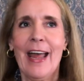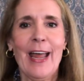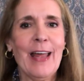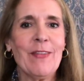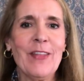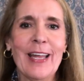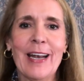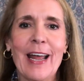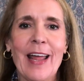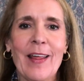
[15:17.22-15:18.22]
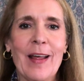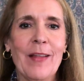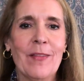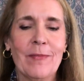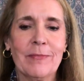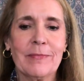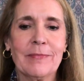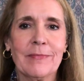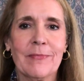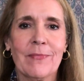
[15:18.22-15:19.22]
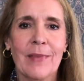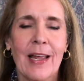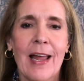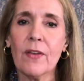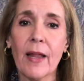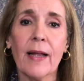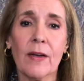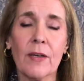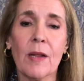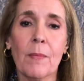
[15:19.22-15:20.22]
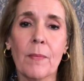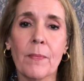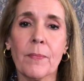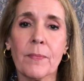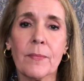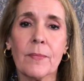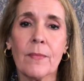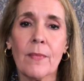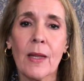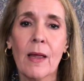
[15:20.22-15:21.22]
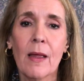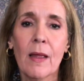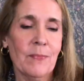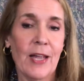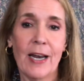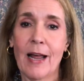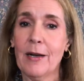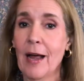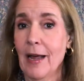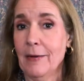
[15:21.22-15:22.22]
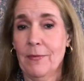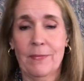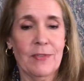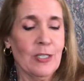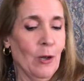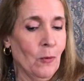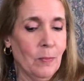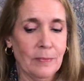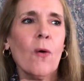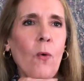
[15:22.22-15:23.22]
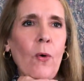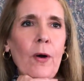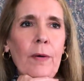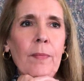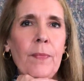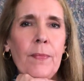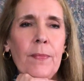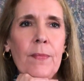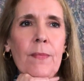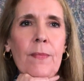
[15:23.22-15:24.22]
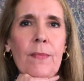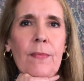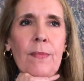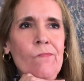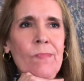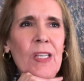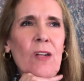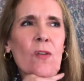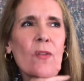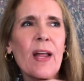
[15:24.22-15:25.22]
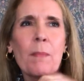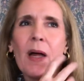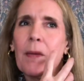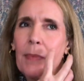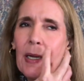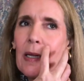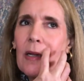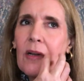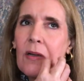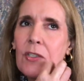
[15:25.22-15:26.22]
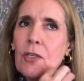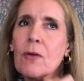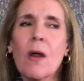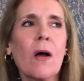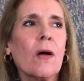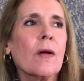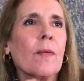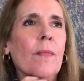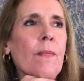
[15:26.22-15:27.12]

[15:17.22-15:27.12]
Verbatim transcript: and then uh, like the, uh, mm. and I, I so, or, no, that might be a little too long.